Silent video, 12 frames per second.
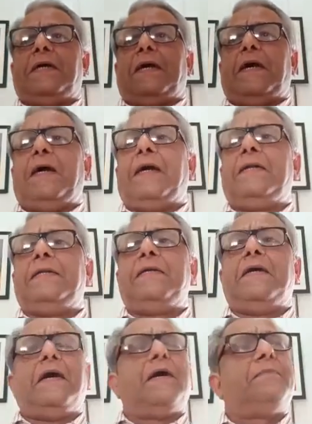and
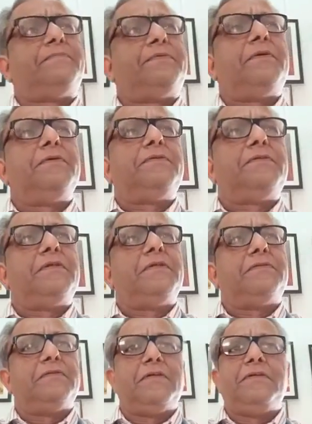approach
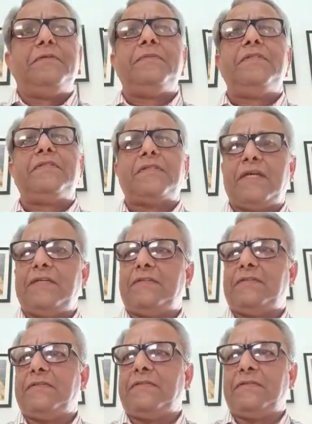to the human
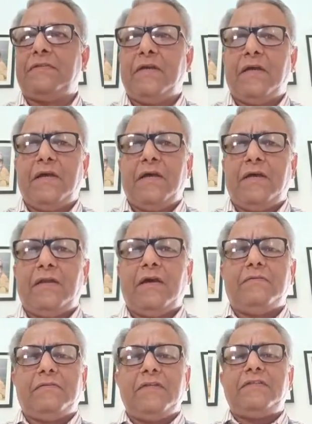sciences.
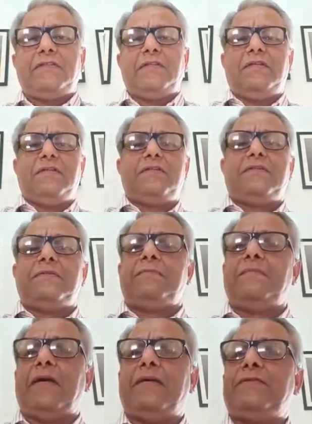Now, this
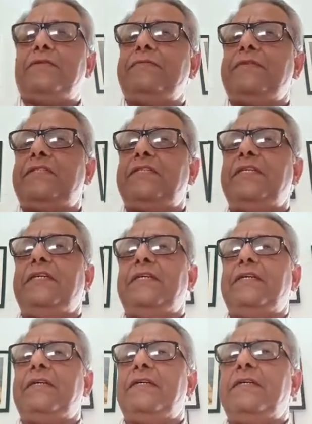ism, as you would
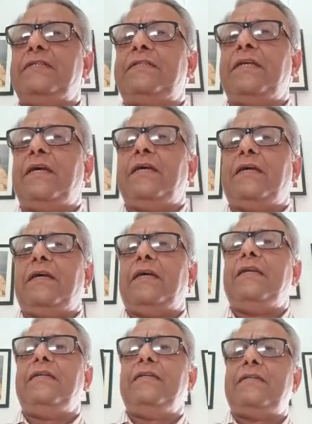see, is
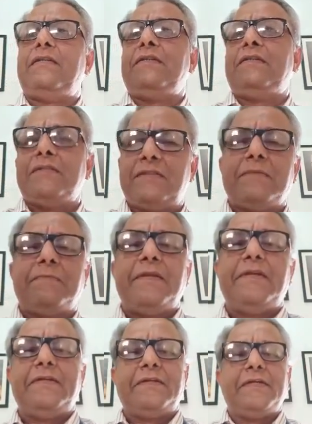
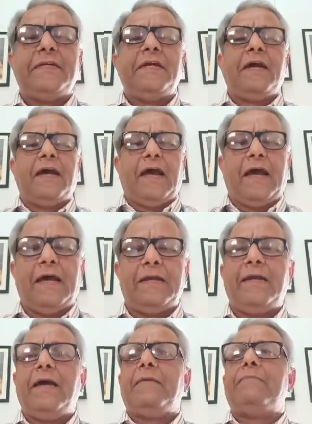interdisciplinary
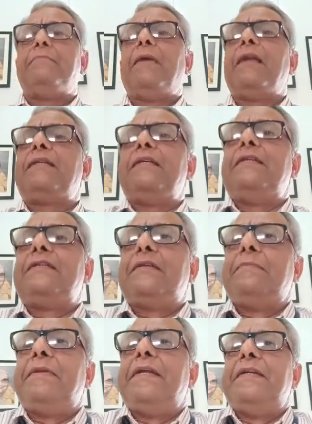and
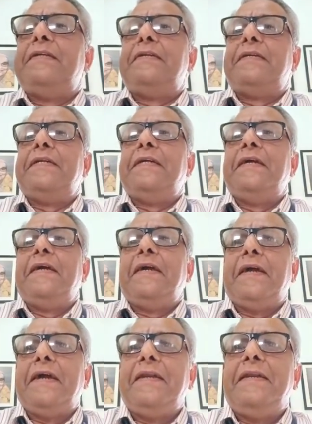multidisciplinary
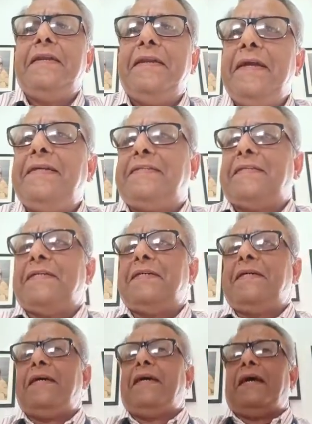in nature,
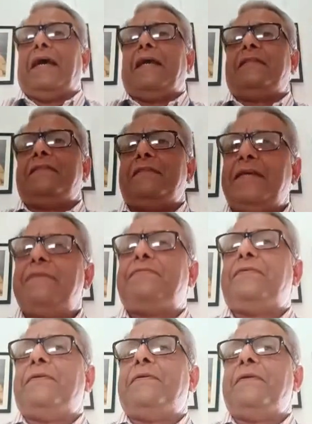and
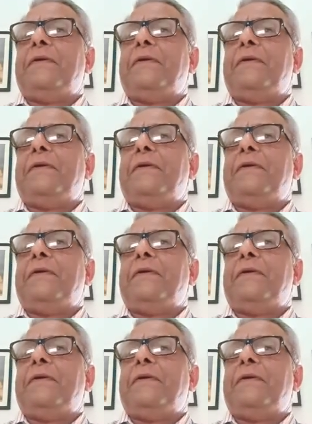therefore,